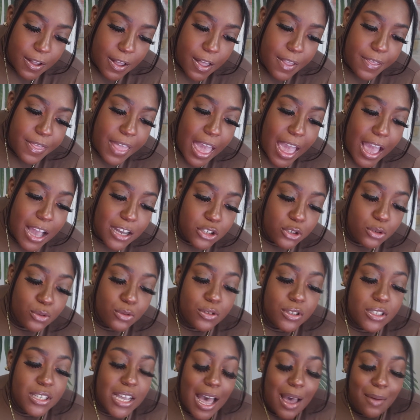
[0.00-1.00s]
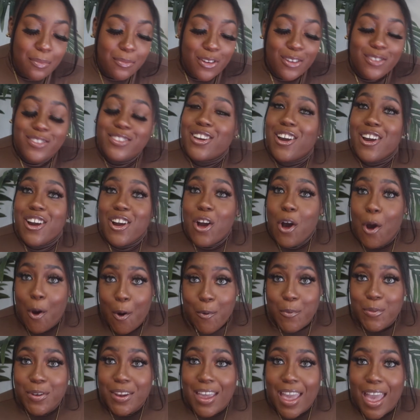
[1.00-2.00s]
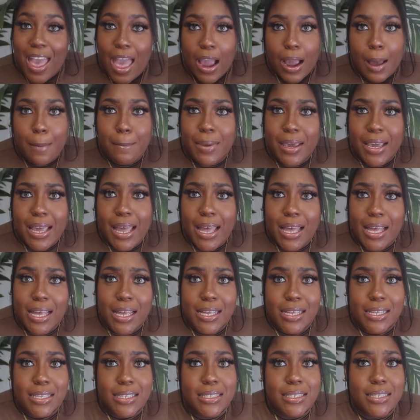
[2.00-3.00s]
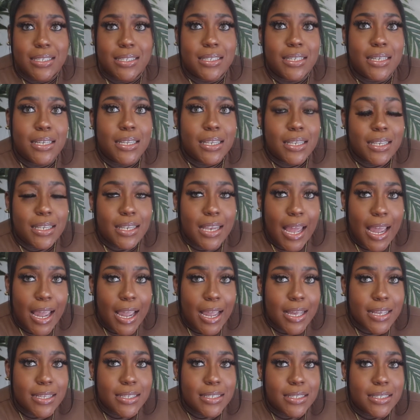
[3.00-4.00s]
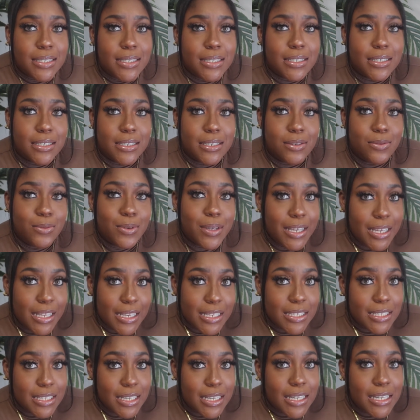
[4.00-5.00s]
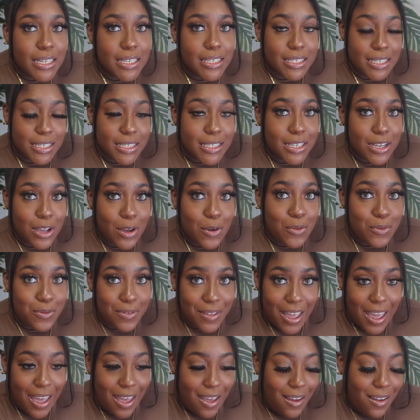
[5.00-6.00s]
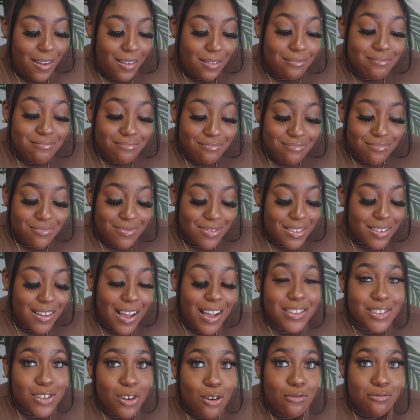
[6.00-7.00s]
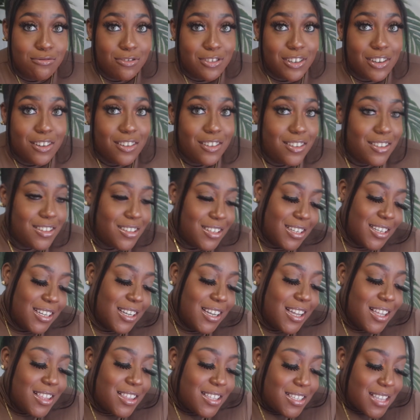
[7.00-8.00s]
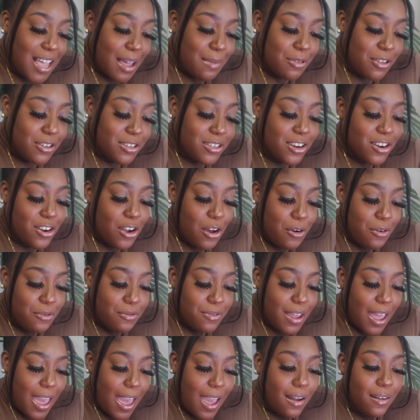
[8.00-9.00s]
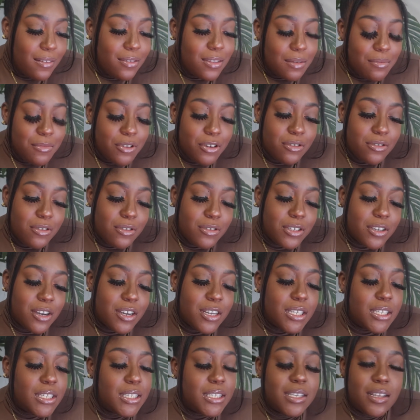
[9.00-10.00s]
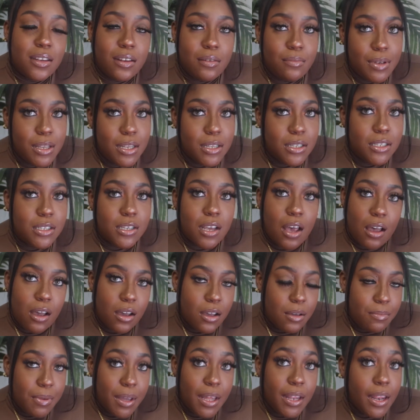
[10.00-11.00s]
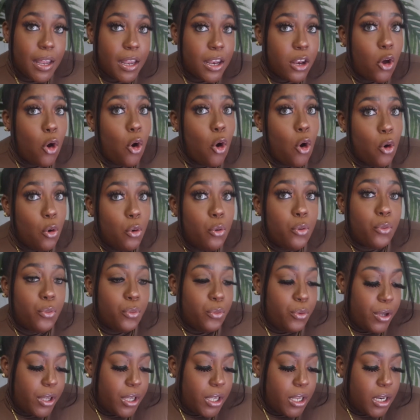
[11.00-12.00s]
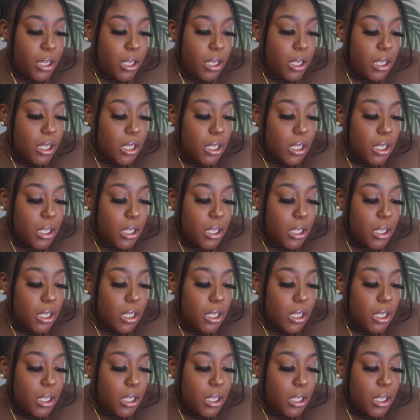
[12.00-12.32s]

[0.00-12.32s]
The actual top notes are cognac, because that's what Hennessy is. It's a cognac. I told y'all. The top notes are cognac. The middle notes are cinnamon, tonka bean, and oak wood.